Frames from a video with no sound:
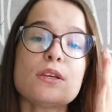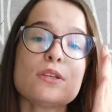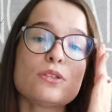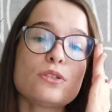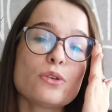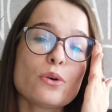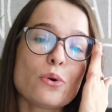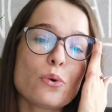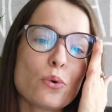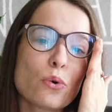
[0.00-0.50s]

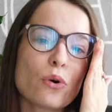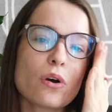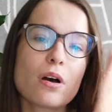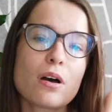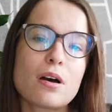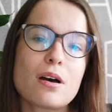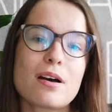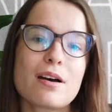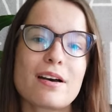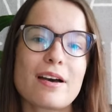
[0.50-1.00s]
So
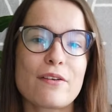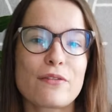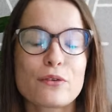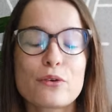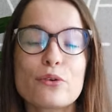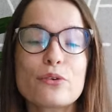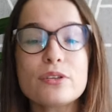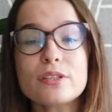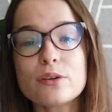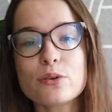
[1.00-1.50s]

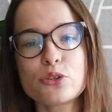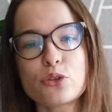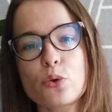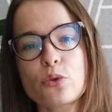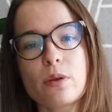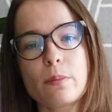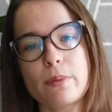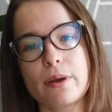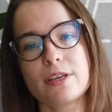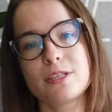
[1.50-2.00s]
of course they'll
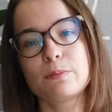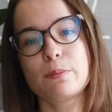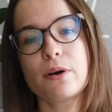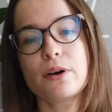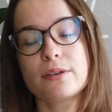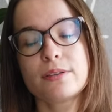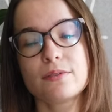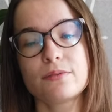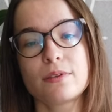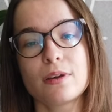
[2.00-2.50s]
show the best
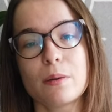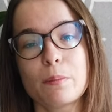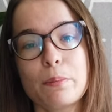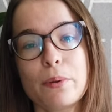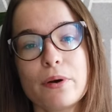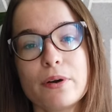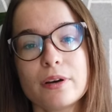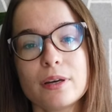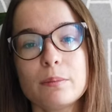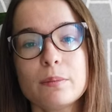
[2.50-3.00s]
parts of the
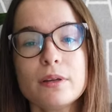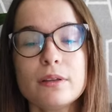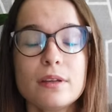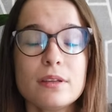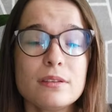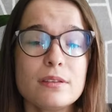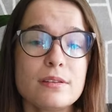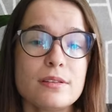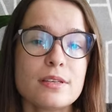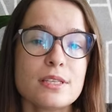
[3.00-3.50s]
apartment,
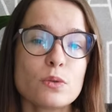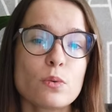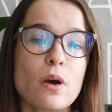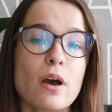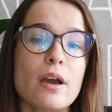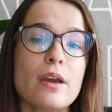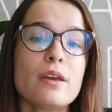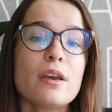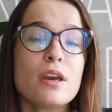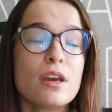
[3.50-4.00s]
and this is
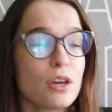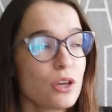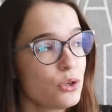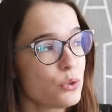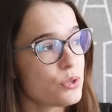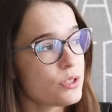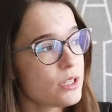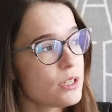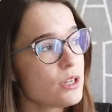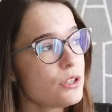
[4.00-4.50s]
why
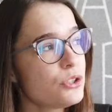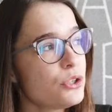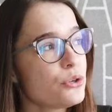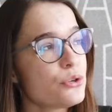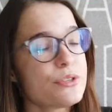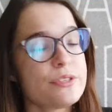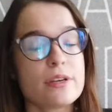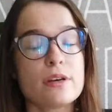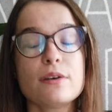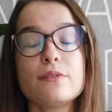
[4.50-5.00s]
you see it
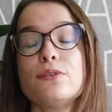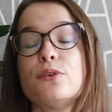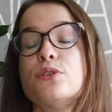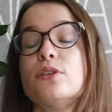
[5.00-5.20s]
yourself,